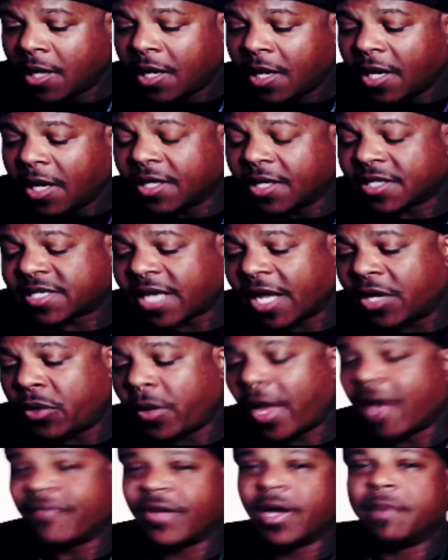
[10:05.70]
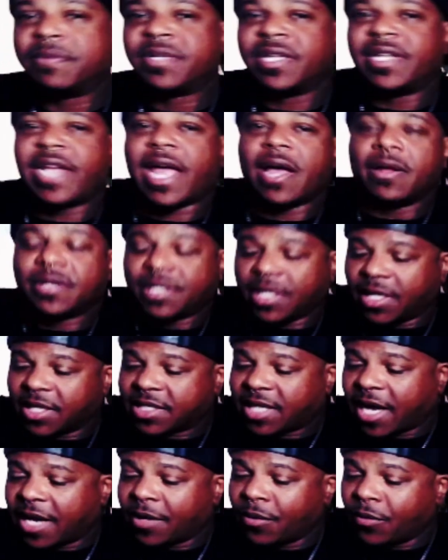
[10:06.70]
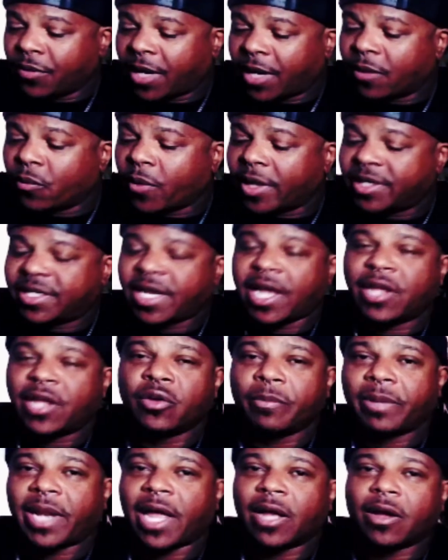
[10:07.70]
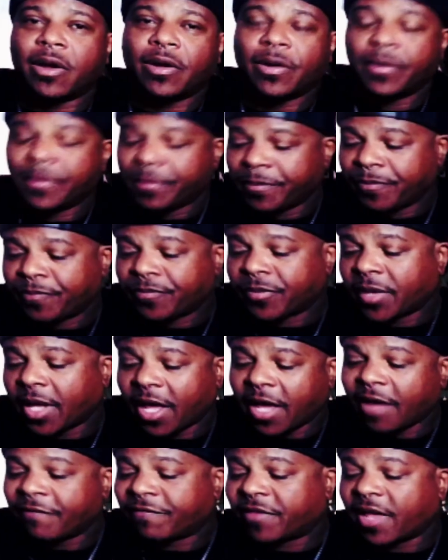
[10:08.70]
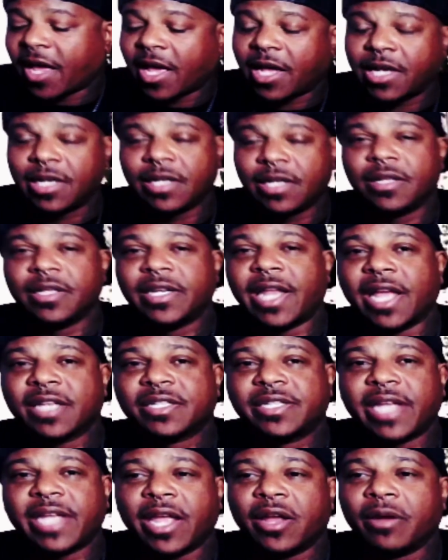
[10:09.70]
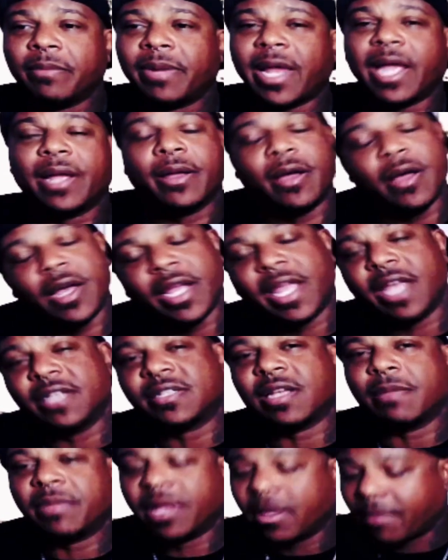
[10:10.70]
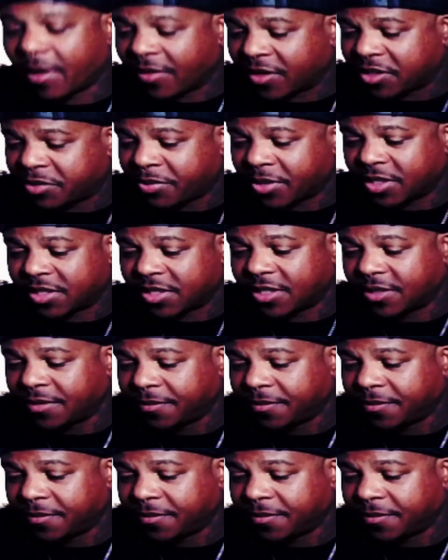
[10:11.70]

It looks like you have ups and downs. It looks like one day you'll be like, oh, F that. Next day you'll be like, oh, I can't stop thinking about this person.